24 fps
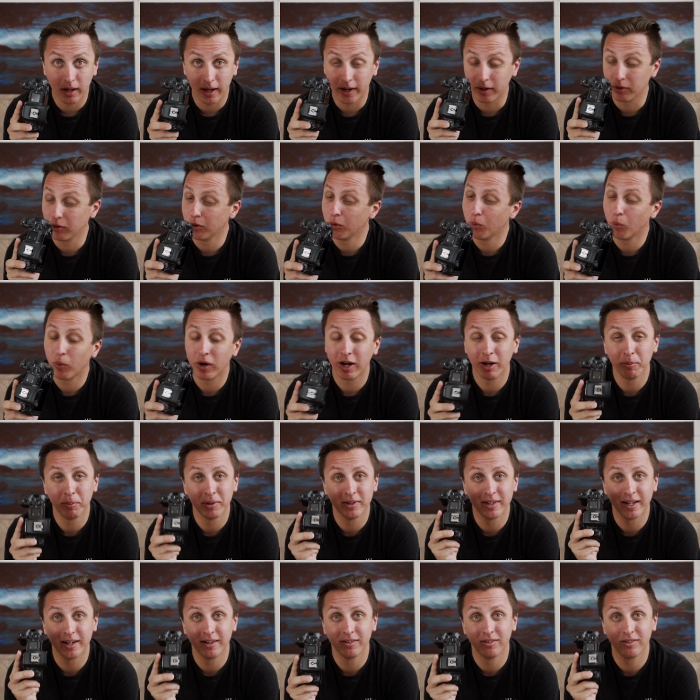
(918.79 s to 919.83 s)
I don't know why,
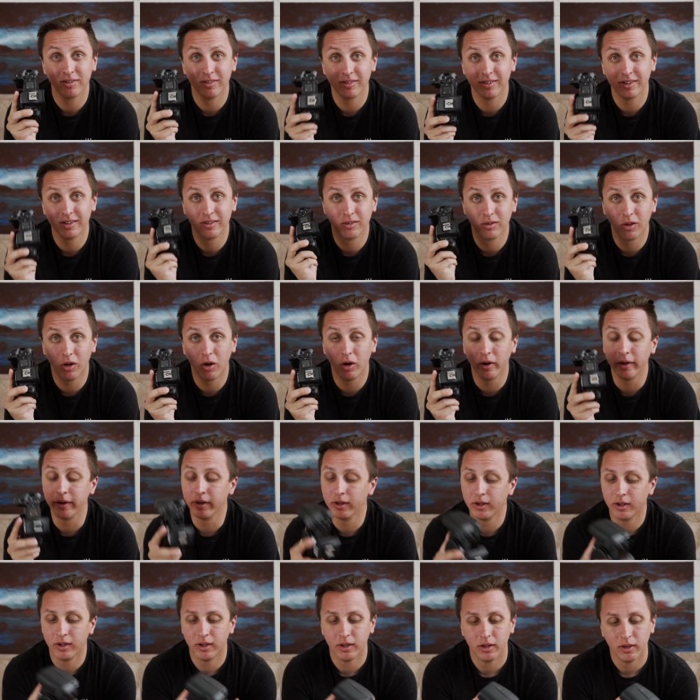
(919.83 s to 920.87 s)
but that is still on.
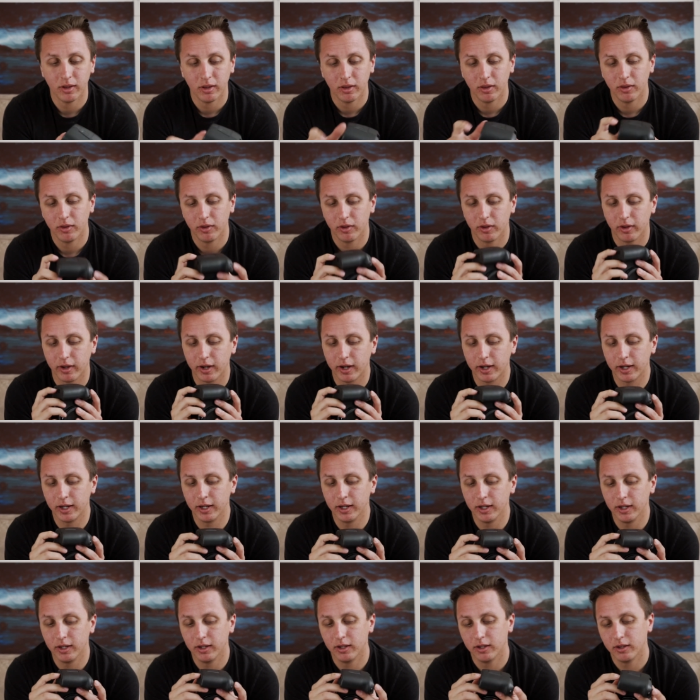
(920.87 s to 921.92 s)

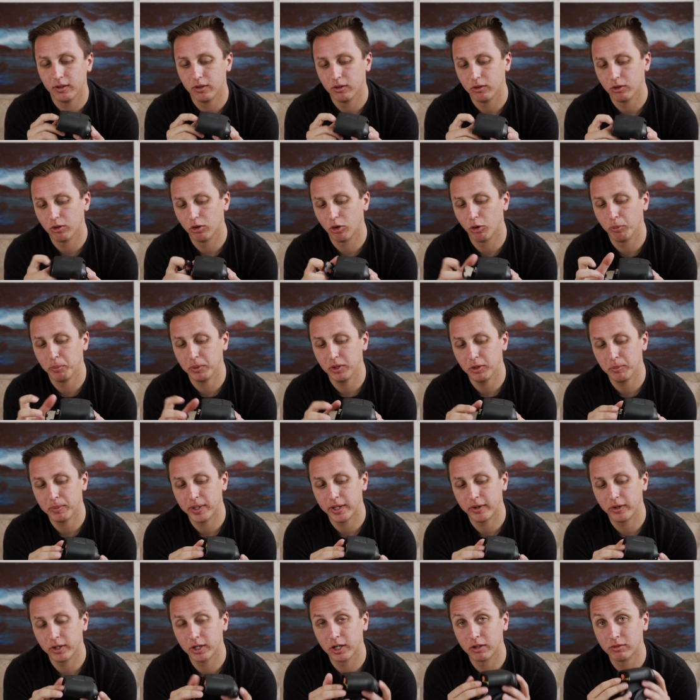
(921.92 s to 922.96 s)
I open the
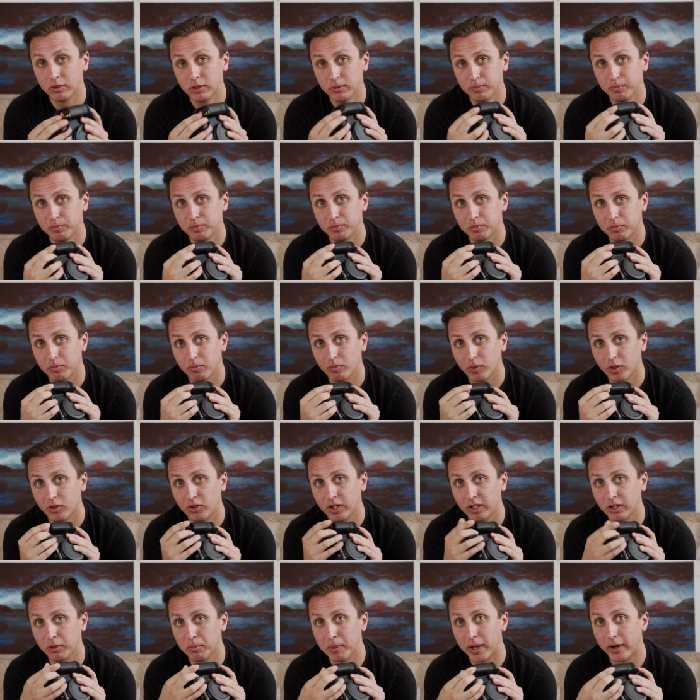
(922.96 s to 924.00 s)
battery cover,
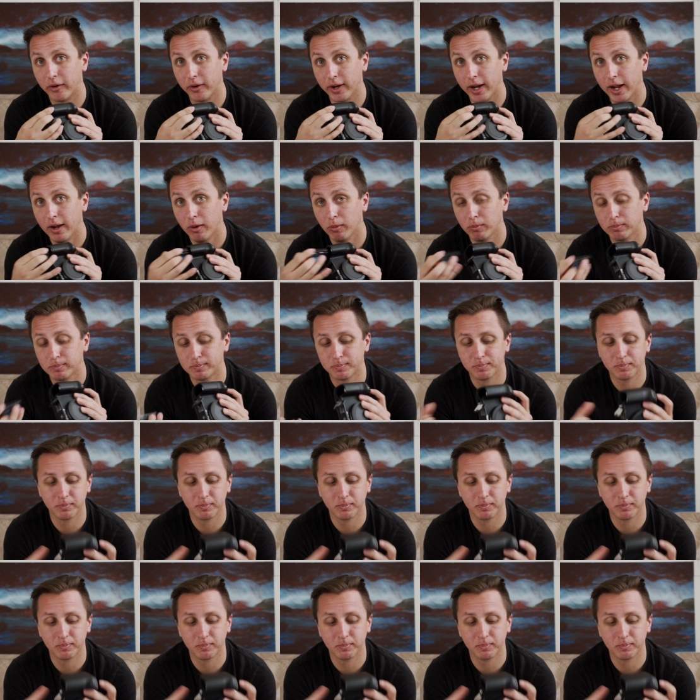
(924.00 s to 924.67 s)
take the battery out.